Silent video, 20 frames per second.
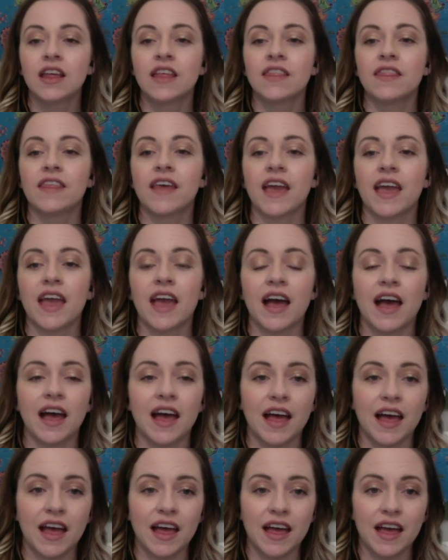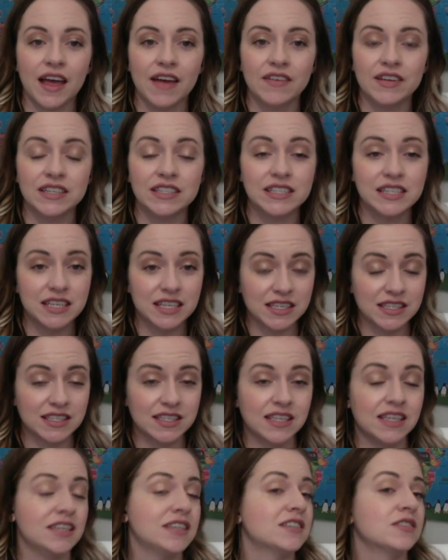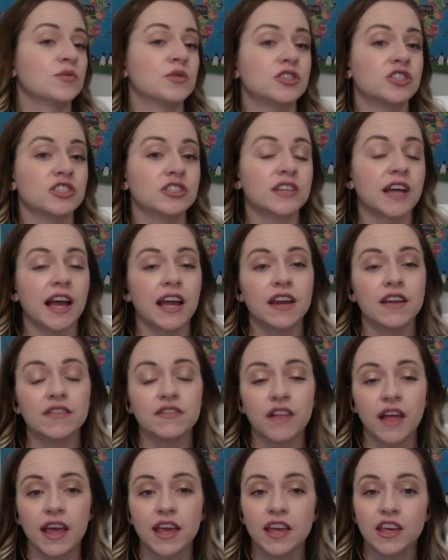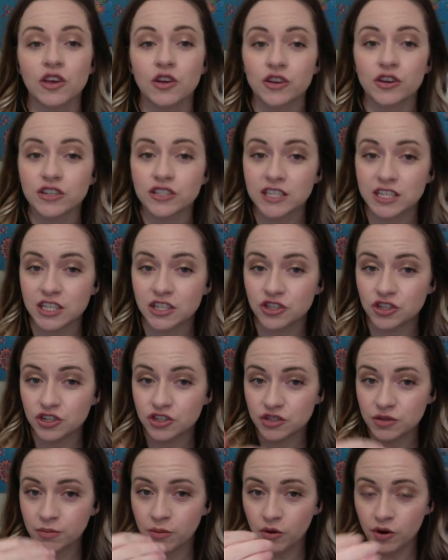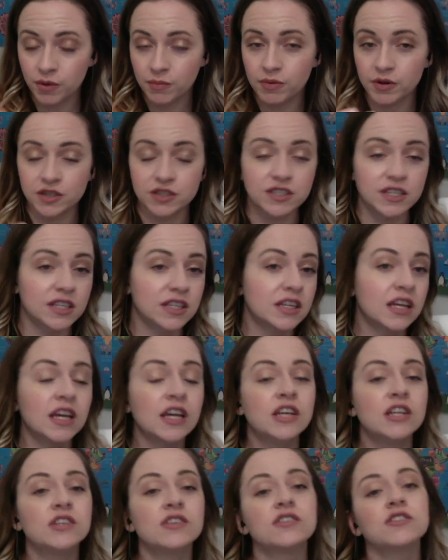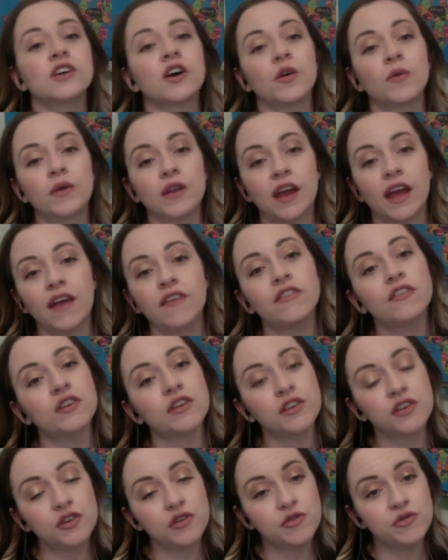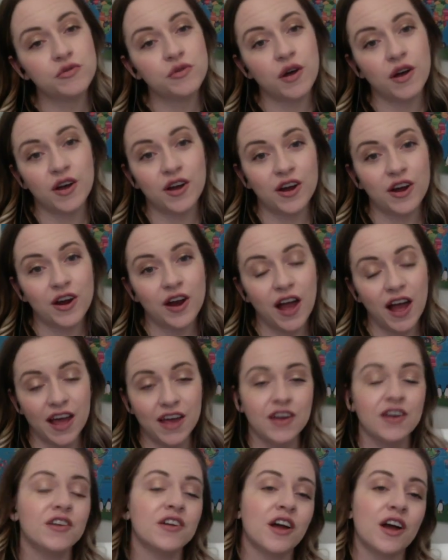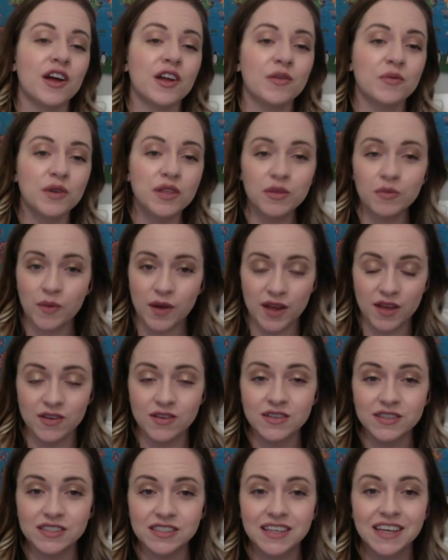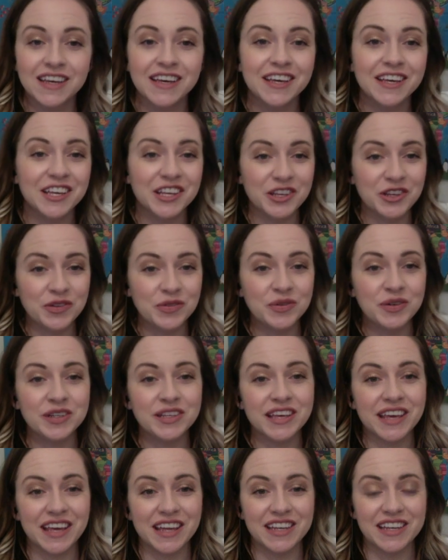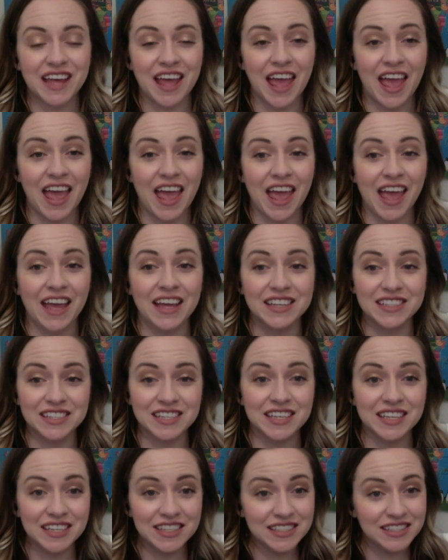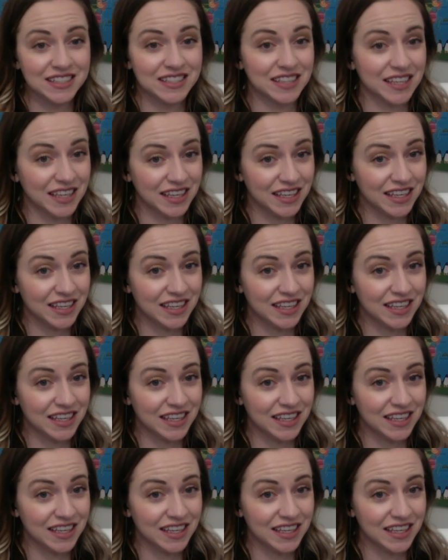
They have TCs, which is kind of like your teacher support person. So whenever you are hired on with Wales, you will get a TC,